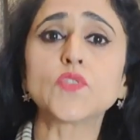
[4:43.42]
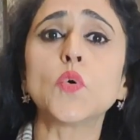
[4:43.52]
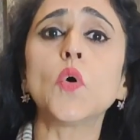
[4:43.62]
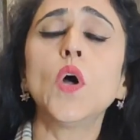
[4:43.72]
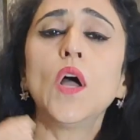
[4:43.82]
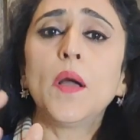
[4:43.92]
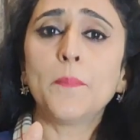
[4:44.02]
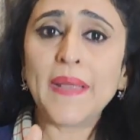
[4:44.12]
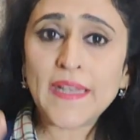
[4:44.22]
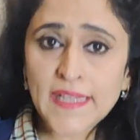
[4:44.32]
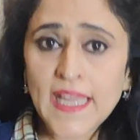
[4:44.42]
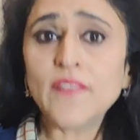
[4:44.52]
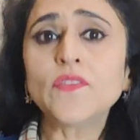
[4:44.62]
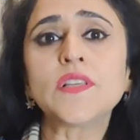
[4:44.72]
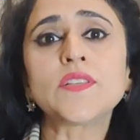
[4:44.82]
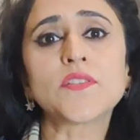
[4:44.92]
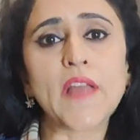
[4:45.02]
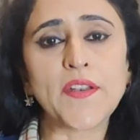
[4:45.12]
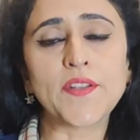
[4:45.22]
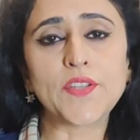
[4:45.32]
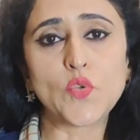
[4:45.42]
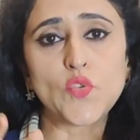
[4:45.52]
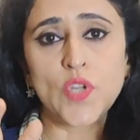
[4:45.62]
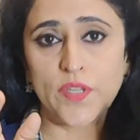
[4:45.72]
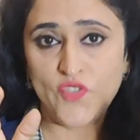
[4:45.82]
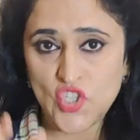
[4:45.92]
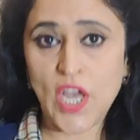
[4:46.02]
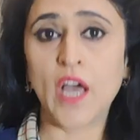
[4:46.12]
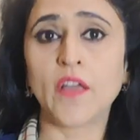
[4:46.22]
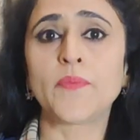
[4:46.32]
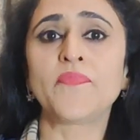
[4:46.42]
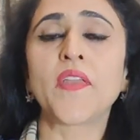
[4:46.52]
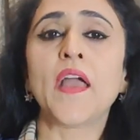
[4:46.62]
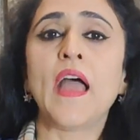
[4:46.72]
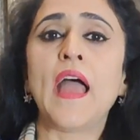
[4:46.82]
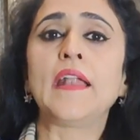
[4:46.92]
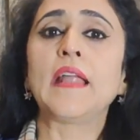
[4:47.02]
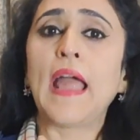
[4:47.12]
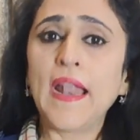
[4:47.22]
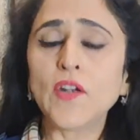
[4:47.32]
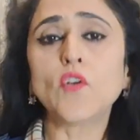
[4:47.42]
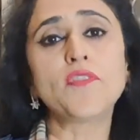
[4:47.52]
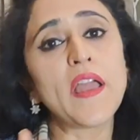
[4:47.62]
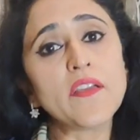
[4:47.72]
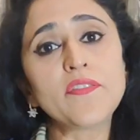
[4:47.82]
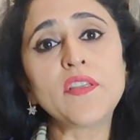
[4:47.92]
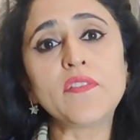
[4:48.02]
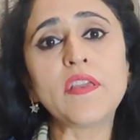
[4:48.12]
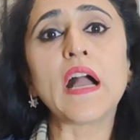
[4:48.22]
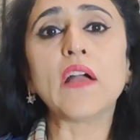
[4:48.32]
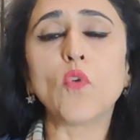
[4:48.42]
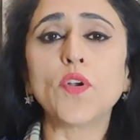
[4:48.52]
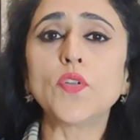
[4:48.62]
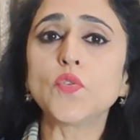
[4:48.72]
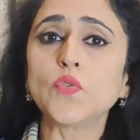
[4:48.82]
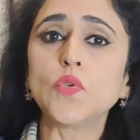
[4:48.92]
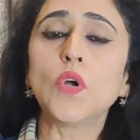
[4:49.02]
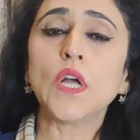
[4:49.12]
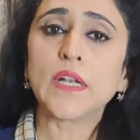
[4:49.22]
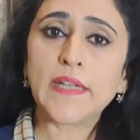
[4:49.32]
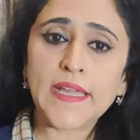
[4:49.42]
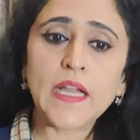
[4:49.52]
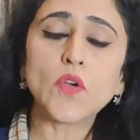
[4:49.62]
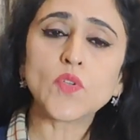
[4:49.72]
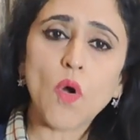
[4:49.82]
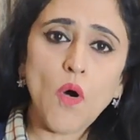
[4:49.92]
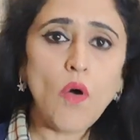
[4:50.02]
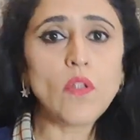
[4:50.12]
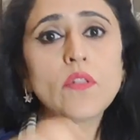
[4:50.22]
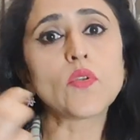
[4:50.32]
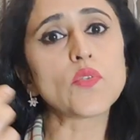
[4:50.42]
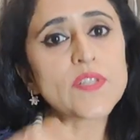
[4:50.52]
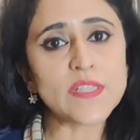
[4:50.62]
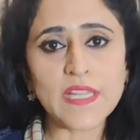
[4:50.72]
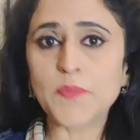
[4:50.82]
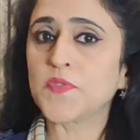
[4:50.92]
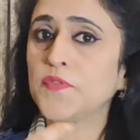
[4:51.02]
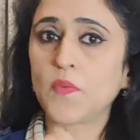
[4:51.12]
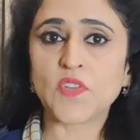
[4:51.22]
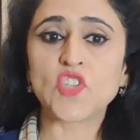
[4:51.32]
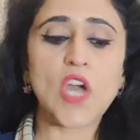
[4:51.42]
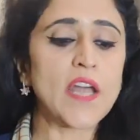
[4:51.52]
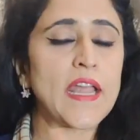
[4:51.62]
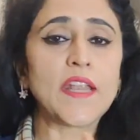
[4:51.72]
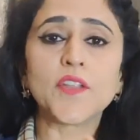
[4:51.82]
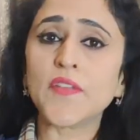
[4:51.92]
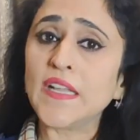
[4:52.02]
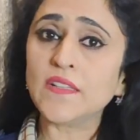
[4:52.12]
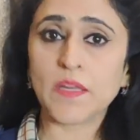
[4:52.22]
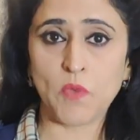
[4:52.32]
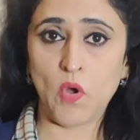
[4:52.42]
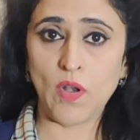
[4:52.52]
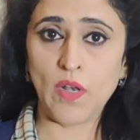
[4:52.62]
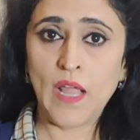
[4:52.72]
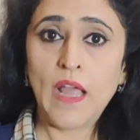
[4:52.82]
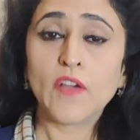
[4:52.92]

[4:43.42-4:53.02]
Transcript: So maintain this gratitude jar, and end of every week, I want you to take out all those slips from the jar and read them all,